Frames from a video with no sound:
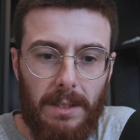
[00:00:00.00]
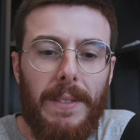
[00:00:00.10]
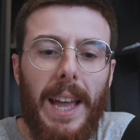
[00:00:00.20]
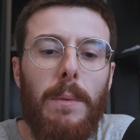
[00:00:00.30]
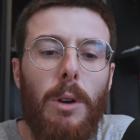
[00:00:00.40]
If
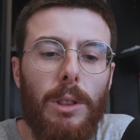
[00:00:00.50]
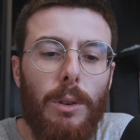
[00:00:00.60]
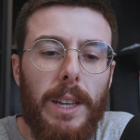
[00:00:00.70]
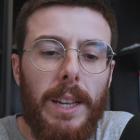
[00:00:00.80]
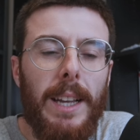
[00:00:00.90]
they weren't
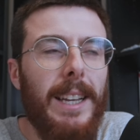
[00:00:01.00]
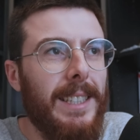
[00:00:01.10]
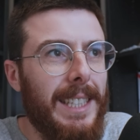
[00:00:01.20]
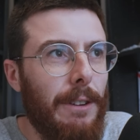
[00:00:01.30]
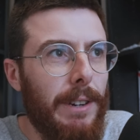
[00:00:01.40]
looking
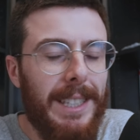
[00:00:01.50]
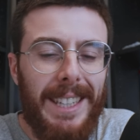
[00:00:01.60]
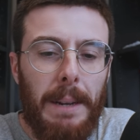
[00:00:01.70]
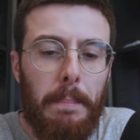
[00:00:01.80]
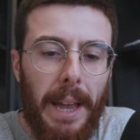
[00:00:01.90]
seriously
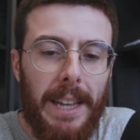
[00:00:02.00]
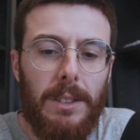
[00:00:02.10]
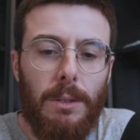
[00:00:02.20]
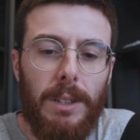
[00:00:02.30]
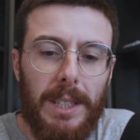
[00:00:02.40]
at a
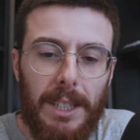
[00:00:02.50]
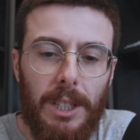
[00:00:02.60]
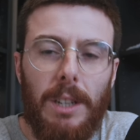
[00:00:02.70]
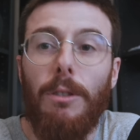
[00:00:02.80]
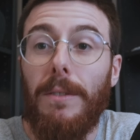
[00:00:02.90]
Bez or a
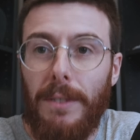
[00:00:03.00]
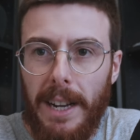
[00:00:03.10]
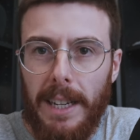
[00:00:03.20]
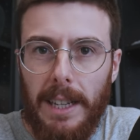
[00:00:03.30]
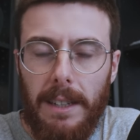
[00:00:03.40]
Digi or a
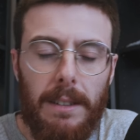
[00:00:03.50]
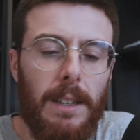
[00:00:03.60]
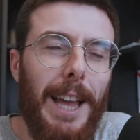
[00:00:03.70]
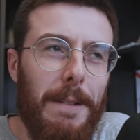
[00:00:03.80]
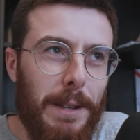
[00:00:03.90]
Frankie,
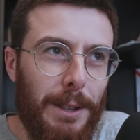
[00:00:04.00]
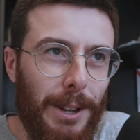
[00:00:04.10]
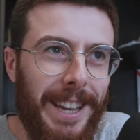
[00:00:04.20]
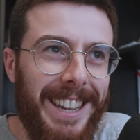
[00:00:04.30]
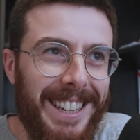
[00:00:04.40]
they'd be
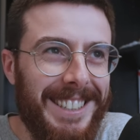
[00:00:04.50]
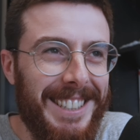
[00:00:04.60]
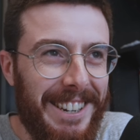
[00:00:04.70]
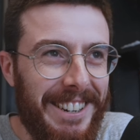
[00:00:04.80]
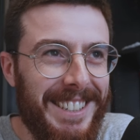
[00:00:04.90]
looking
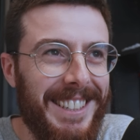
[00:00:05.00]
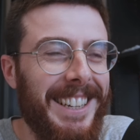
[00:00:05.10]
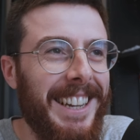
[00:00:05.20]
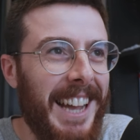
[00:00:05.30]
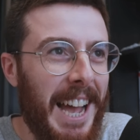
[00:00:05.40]

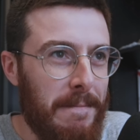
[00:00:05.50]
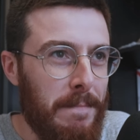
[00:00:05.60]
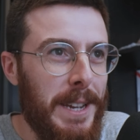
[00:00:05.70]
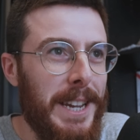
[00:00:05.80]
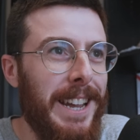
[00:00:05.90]
seriously at
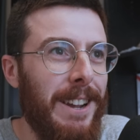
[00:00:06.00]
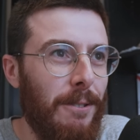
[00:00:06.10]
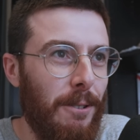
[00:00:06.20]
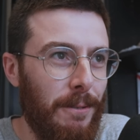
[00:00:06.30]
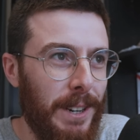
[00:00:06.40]
Mir
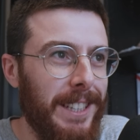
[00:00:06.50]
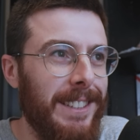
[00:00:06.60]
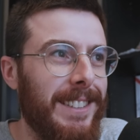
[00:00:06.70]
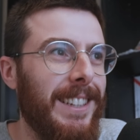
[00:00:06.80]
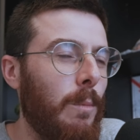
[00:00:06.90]
or Rins.